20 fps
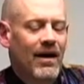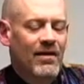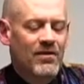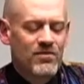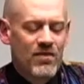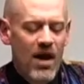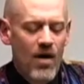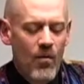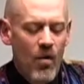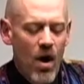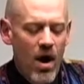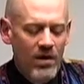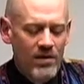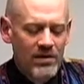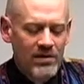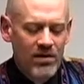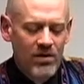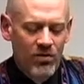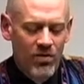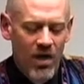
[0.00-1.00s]
And so I'm
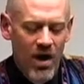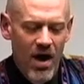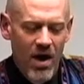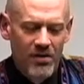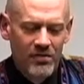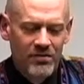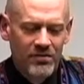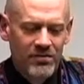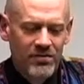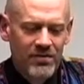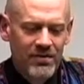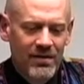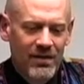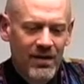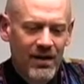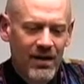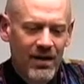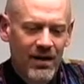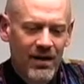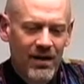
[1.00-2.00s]
walking across
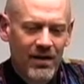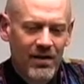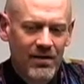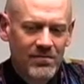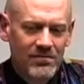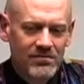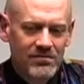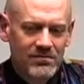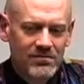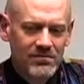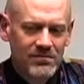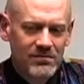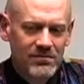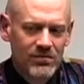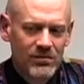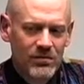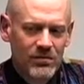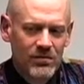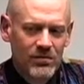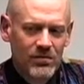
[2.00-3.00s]
uh,
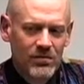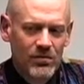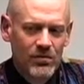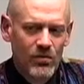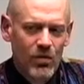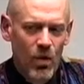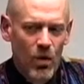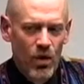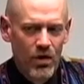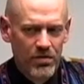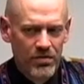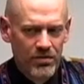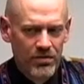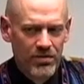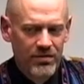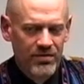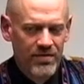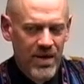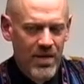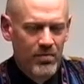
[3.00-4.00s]

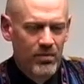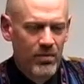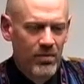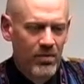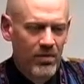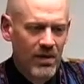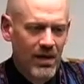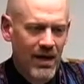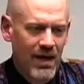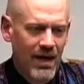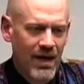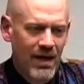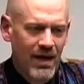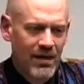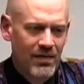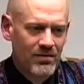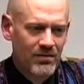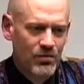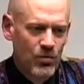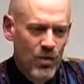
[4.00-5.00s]
North Temple
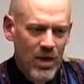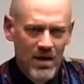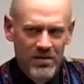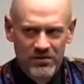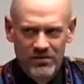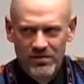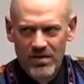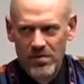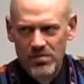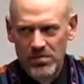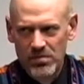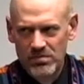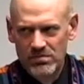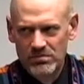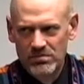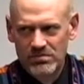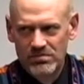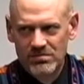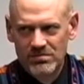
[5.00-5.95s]
and West Temple.